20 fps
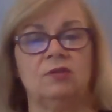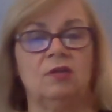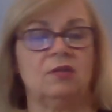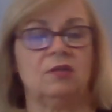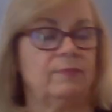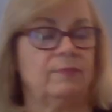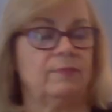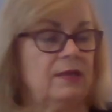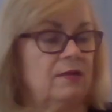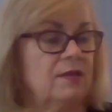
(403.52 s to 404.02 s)
to talk
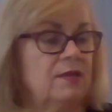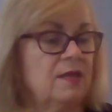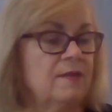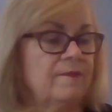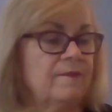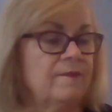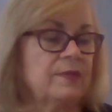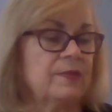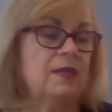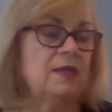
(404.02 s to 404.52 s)
about,
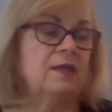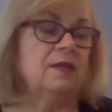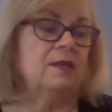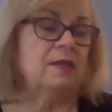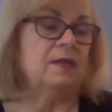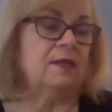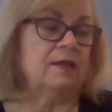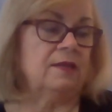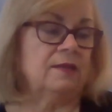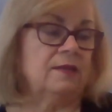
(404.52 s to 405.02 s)

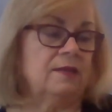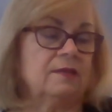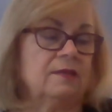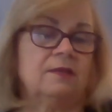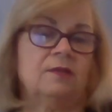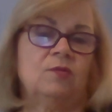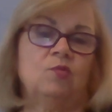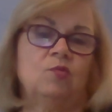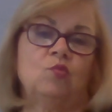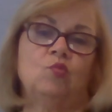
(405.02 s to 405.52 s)
is
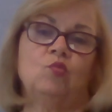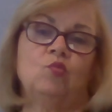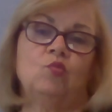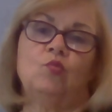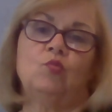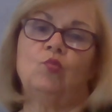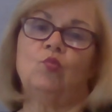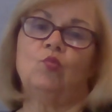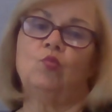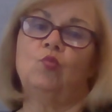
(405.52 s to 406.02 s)

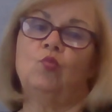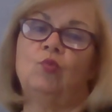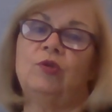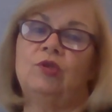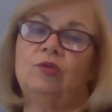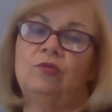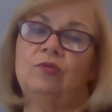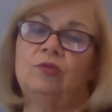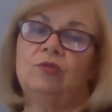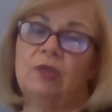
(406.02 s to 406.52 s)

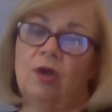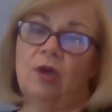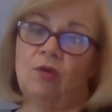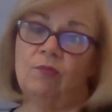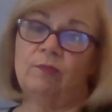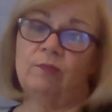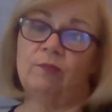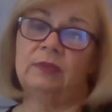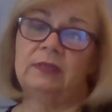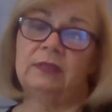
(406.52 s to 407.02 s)
when you
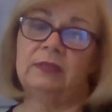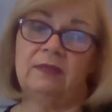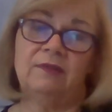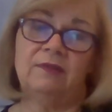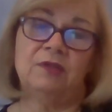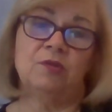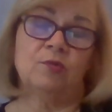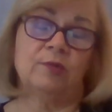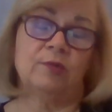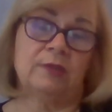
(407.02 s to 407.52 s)
don't believe
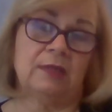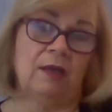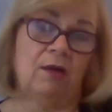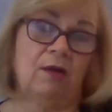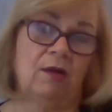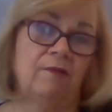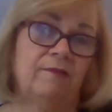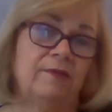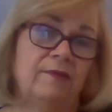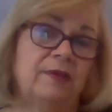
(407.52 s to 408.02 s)
in
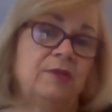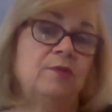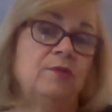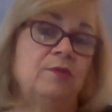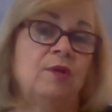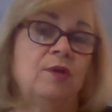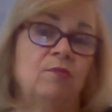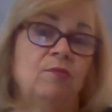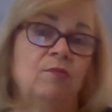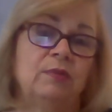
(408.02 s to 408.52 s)
yourself and you
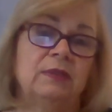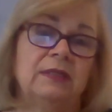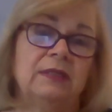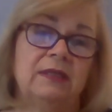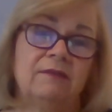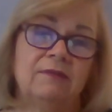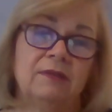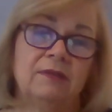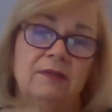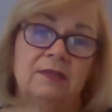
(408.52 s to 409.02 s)
don't
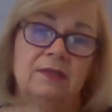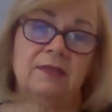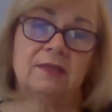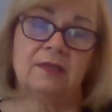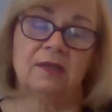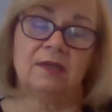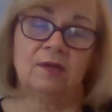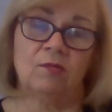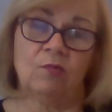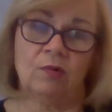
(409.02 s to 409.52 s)
believe that this is
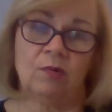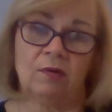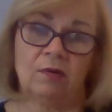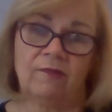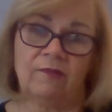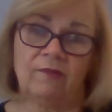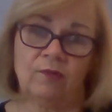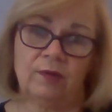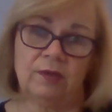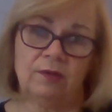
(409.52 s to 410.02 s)
going to work
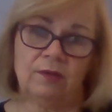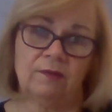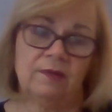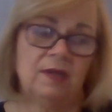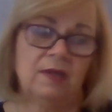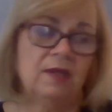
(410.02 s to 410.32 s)
for you.